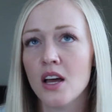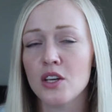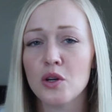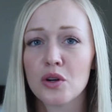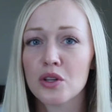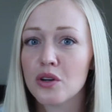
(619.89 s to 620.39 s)

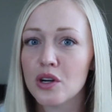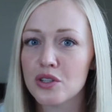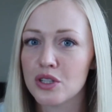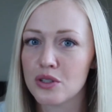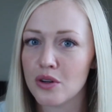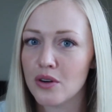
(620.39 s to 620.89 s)
You go to the
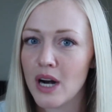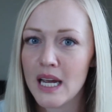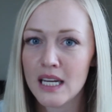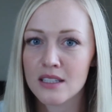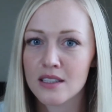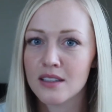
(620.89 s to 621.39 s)
grocery store,
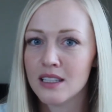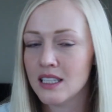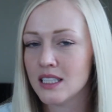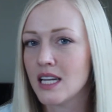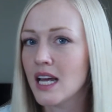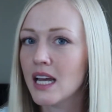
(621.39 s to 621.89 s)
right?
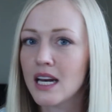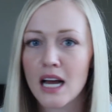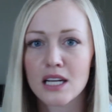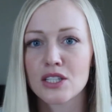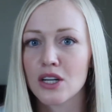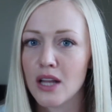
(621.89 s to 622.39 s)
Take an
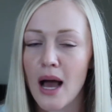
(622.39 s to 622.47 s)
extra